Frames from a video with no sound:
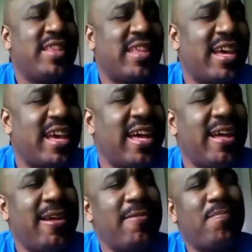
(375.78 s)

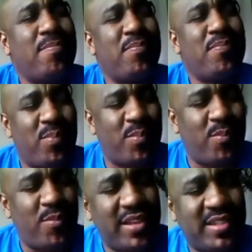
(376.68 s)
The
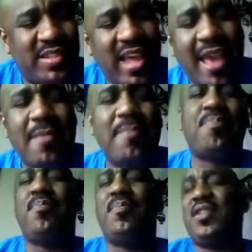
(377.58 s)

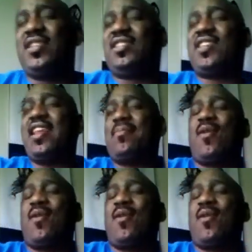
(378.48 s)
exciting